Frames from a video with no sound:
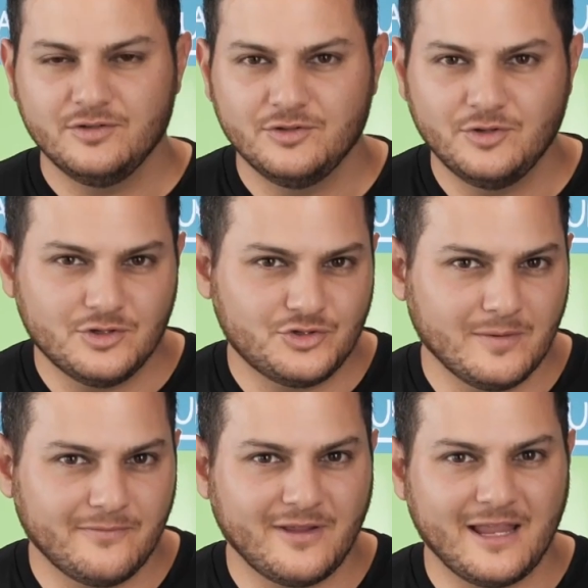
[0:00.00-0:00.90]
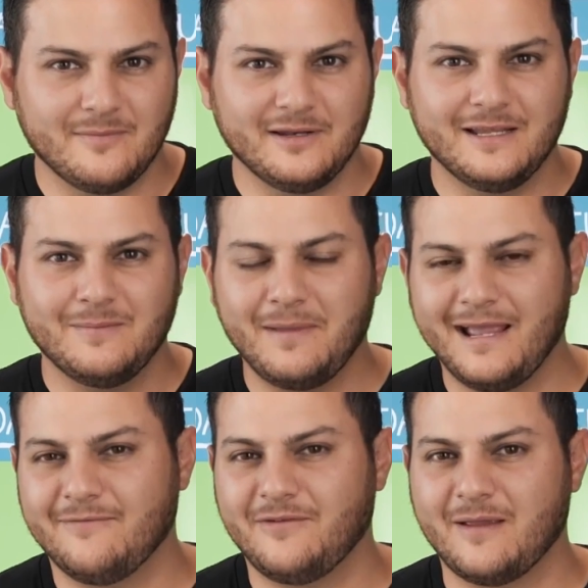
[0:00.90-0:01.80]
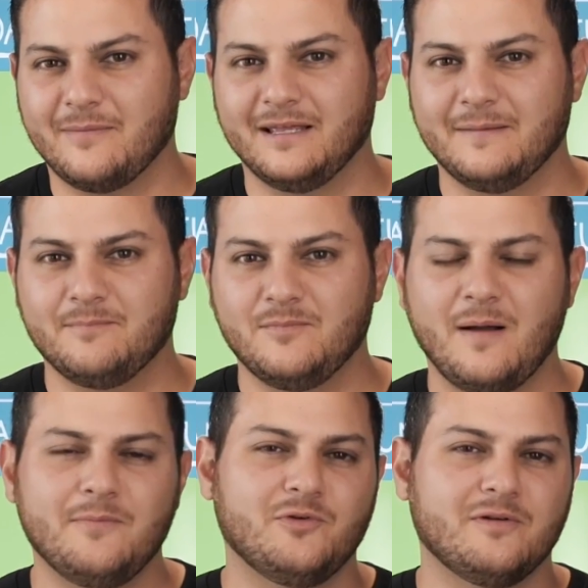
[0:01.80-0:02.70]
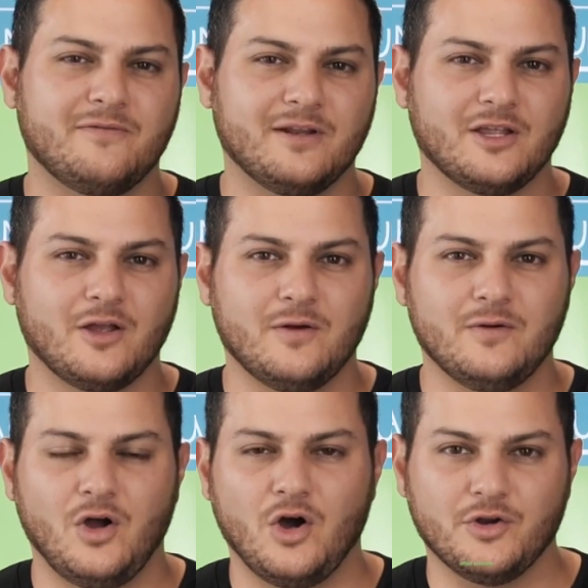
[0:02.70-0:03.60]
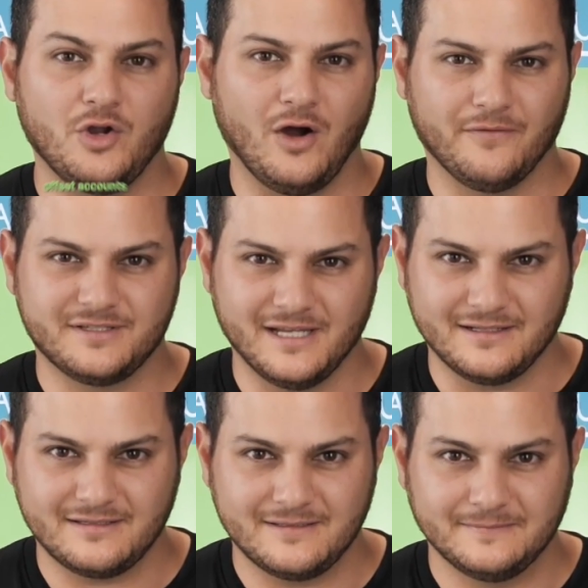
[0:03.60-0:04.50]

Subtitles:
YouTube family, mad family, I'm doing a video on offsets.